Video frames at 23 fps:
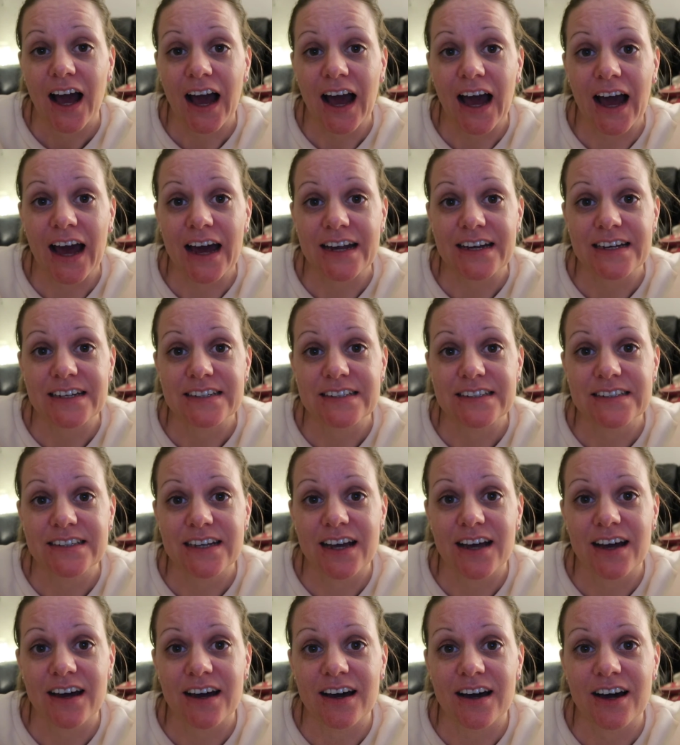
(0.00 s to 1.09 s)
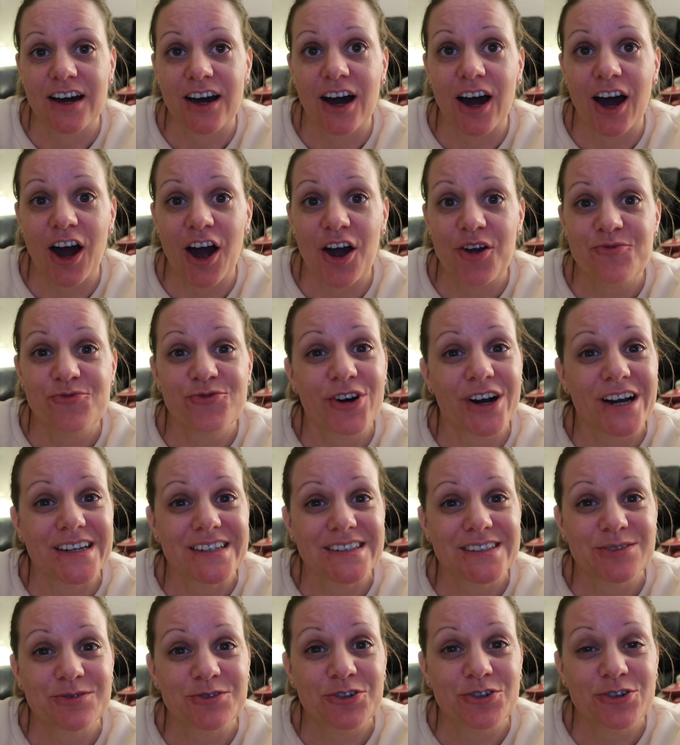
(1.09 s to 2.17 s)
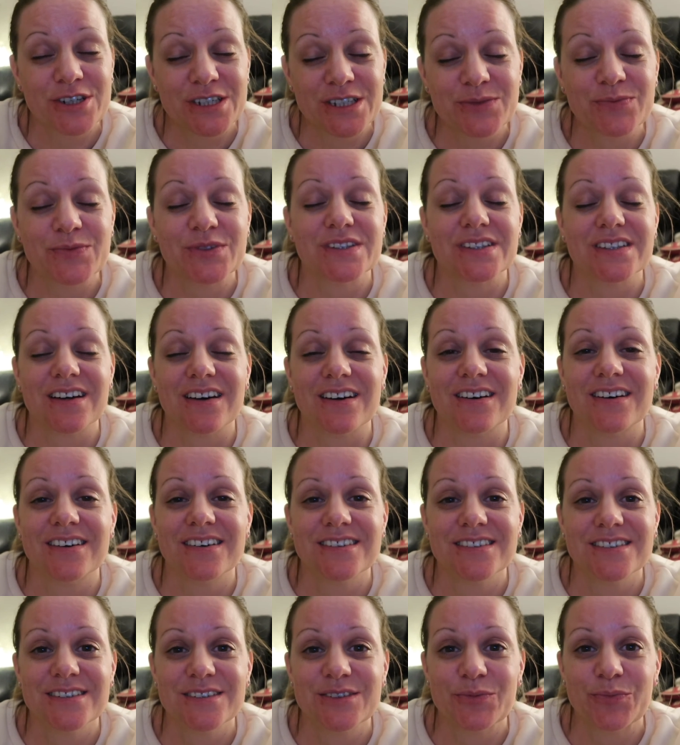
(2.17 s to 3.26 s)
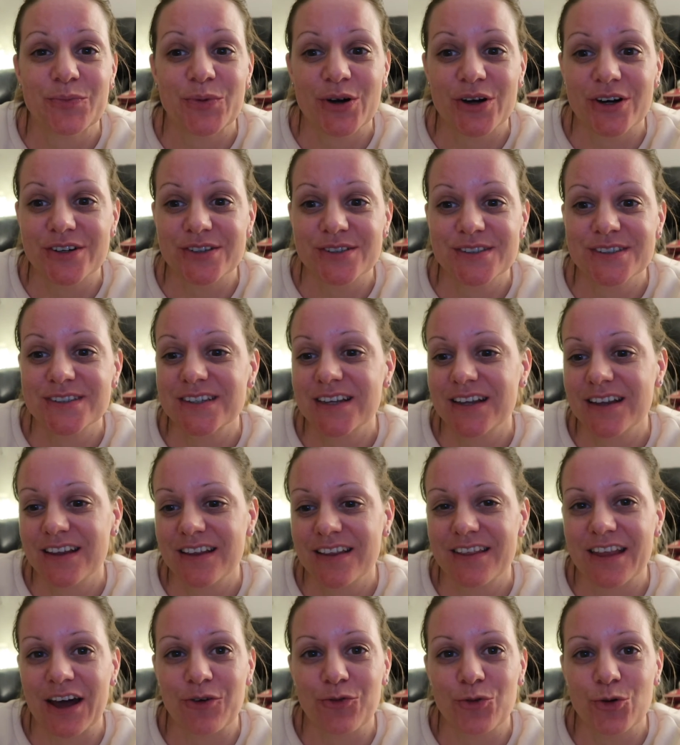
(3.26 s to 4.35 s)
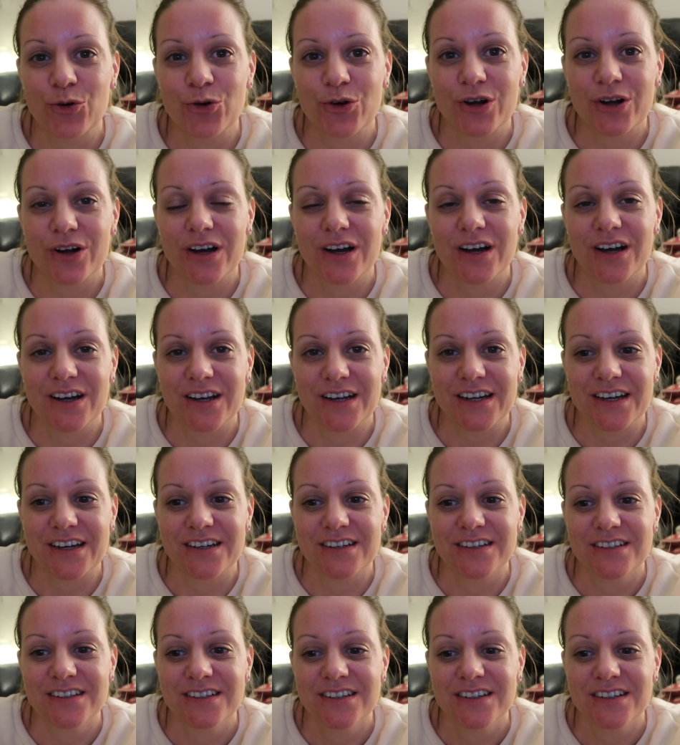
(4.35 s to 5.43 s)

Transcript: and I'm writing some Christmas cards because that walk earlier,